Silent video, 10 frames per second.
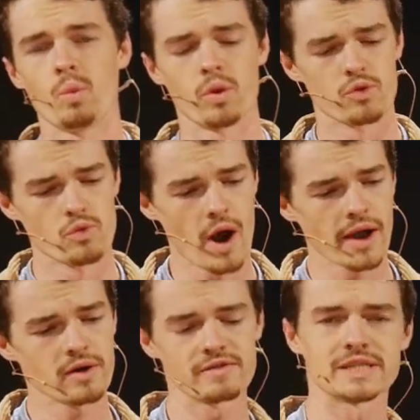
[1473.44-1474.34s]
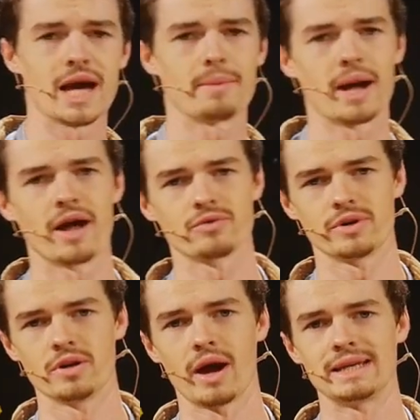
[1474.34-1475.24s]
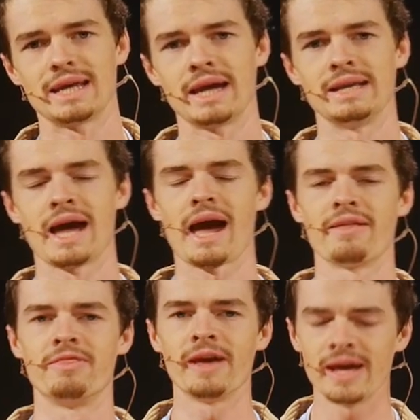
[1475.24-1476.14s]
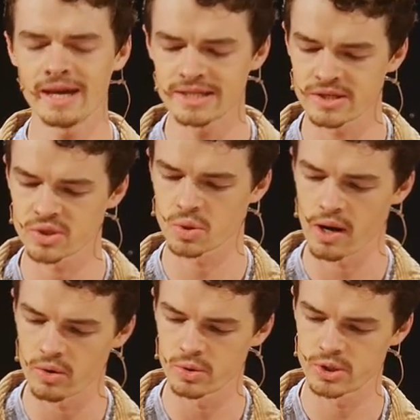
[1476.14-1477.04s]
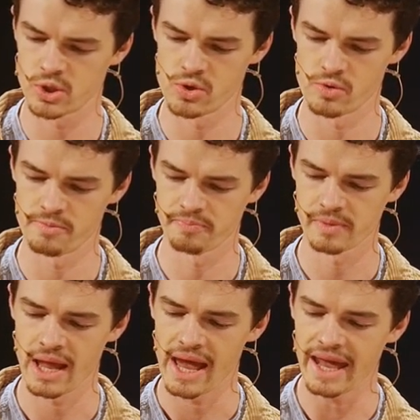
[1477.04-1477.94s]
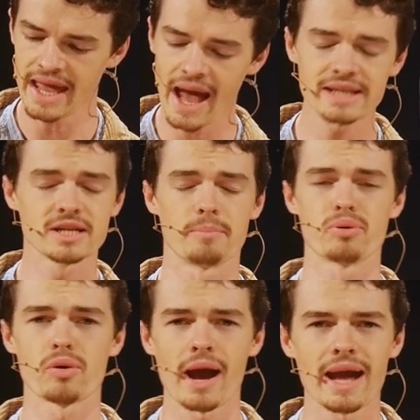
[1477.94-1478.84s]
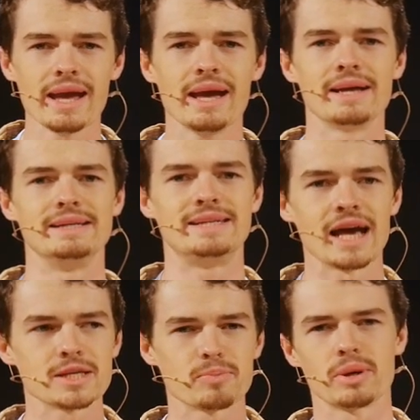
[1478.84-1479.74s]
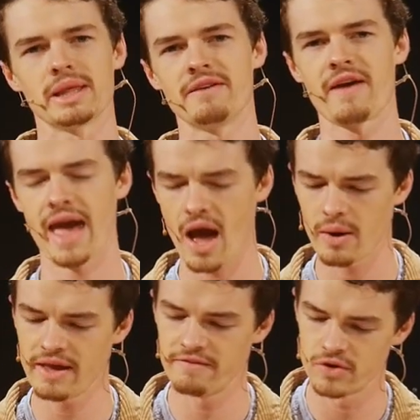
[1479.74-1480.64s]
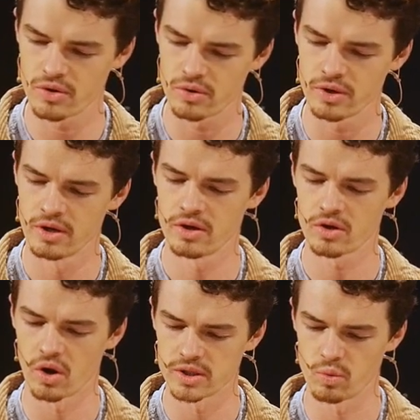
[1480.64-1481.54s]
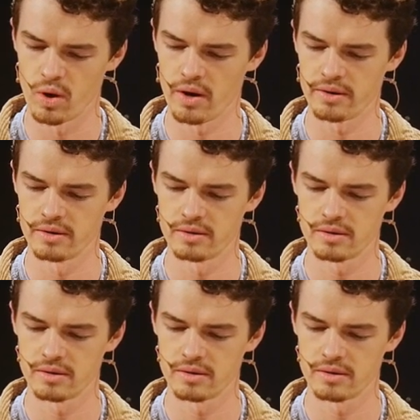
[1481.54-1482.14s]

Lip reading: Well, the writer of Psalm 119 had these struggles too. He had to pray desperately for how he viewed God's word